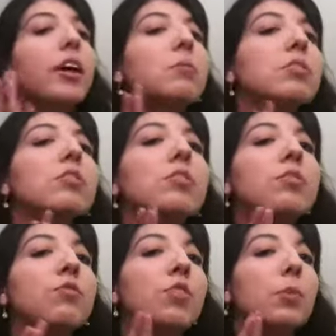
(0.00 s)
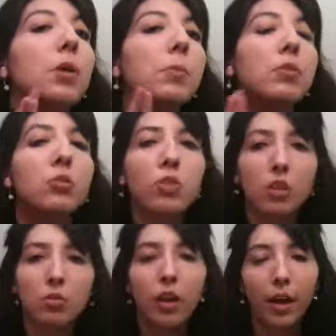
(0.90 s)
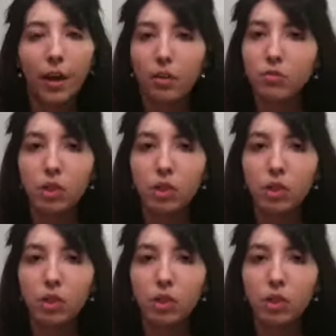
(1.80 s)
I'm just, for the people who don't have